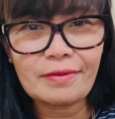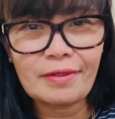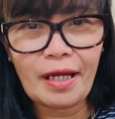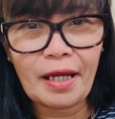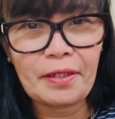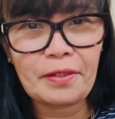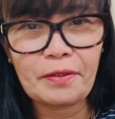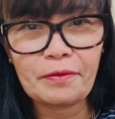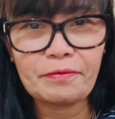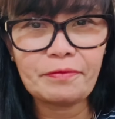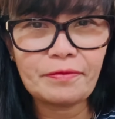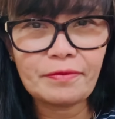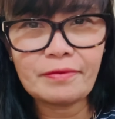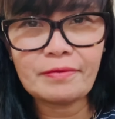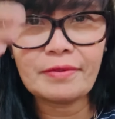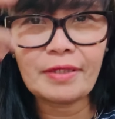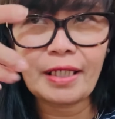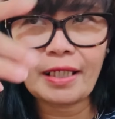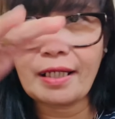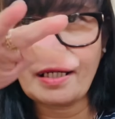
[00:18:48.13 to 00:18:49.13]
kind of
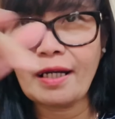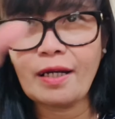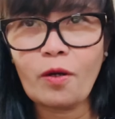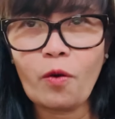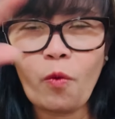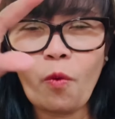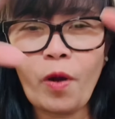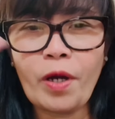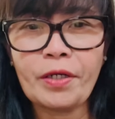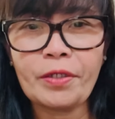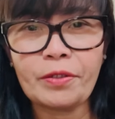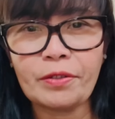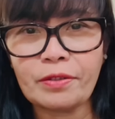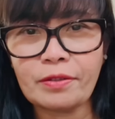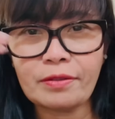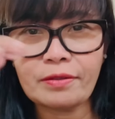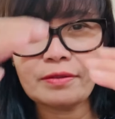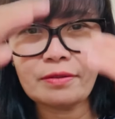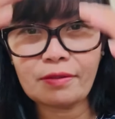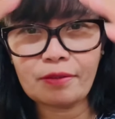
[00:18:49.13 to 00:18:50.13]
like a
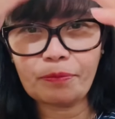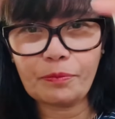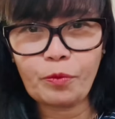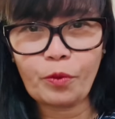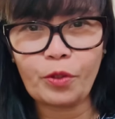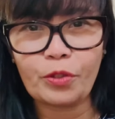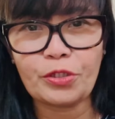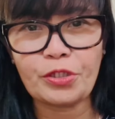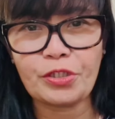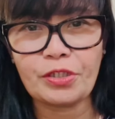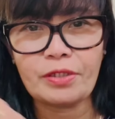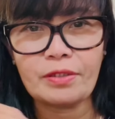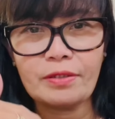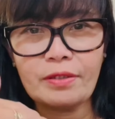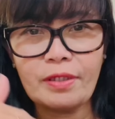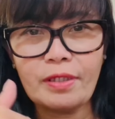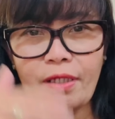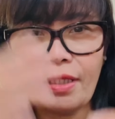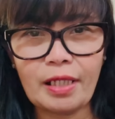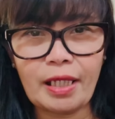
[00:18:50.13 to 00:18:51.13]
quarter portion,
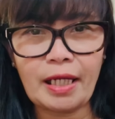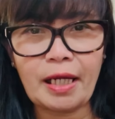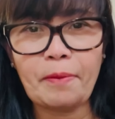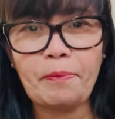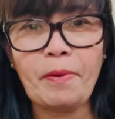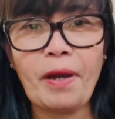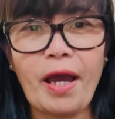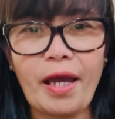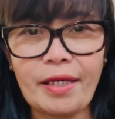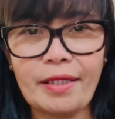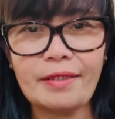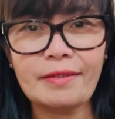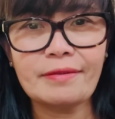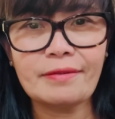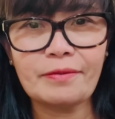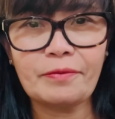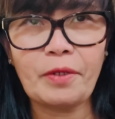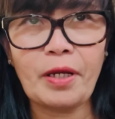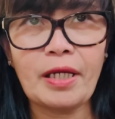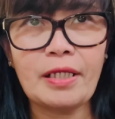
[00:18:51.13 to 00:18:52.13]
like a pie,
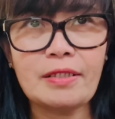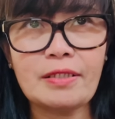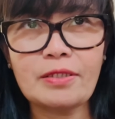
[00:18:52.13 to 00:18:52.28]
right?